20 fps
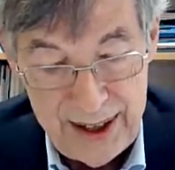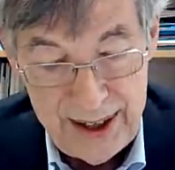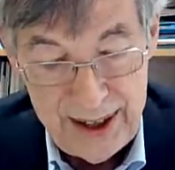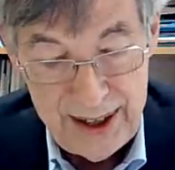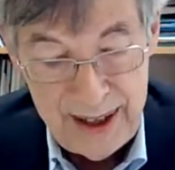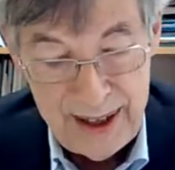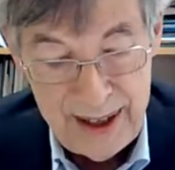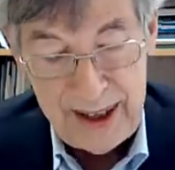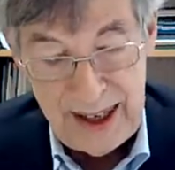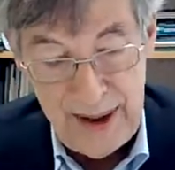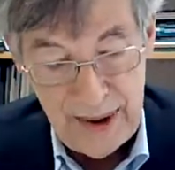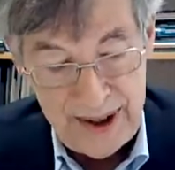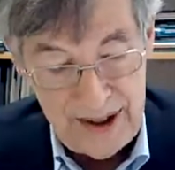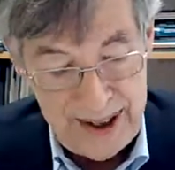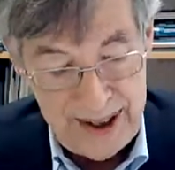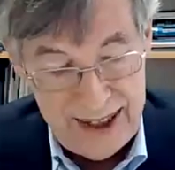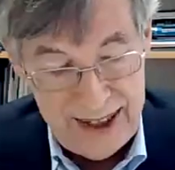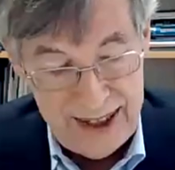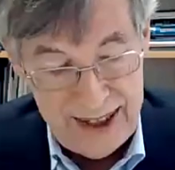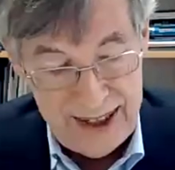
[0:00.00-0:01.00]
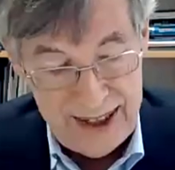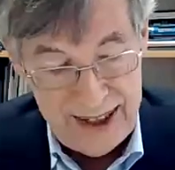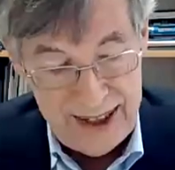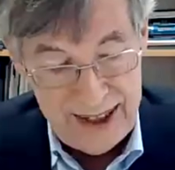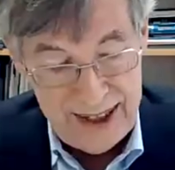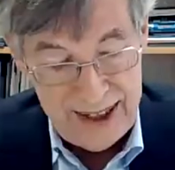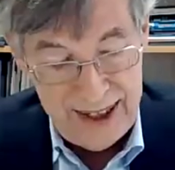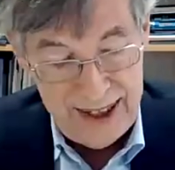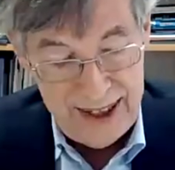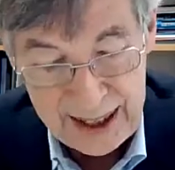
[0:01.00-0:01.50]
seize on any
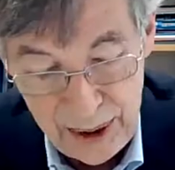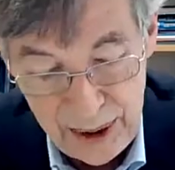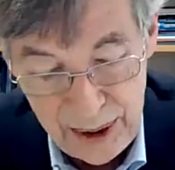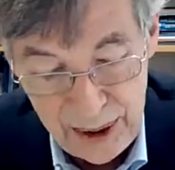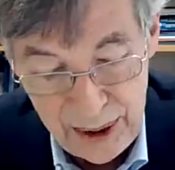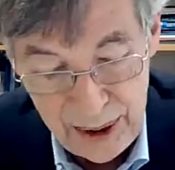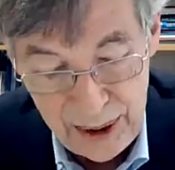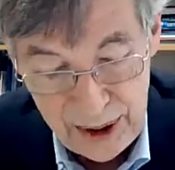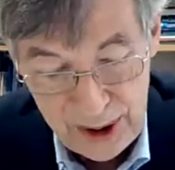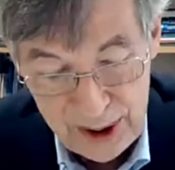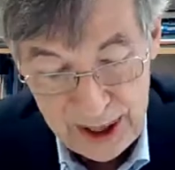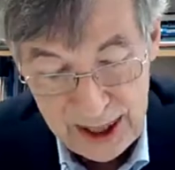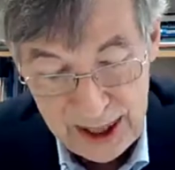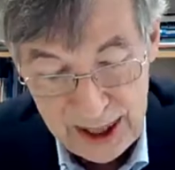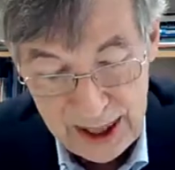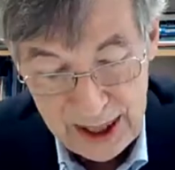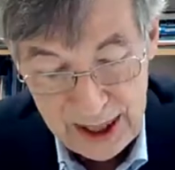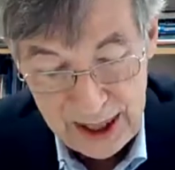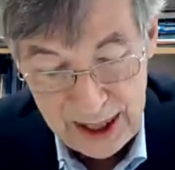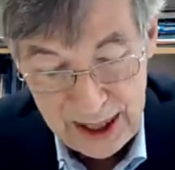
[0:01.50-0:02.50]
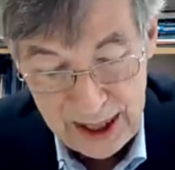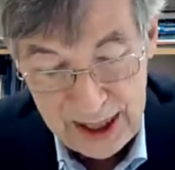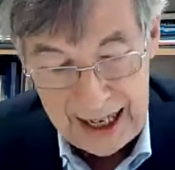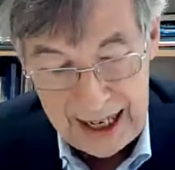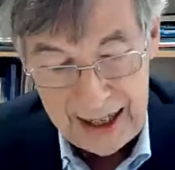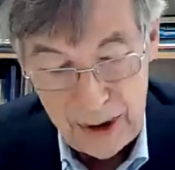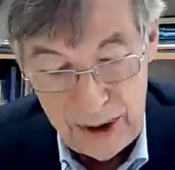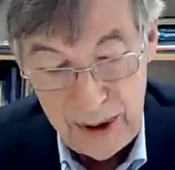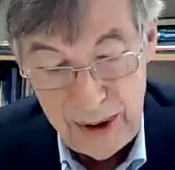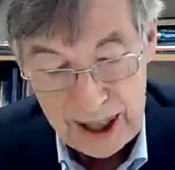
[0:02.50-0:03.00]
excuse to do
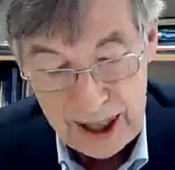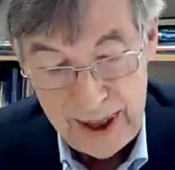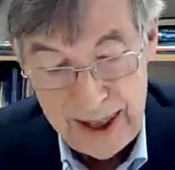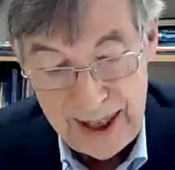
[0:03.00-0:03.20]
so.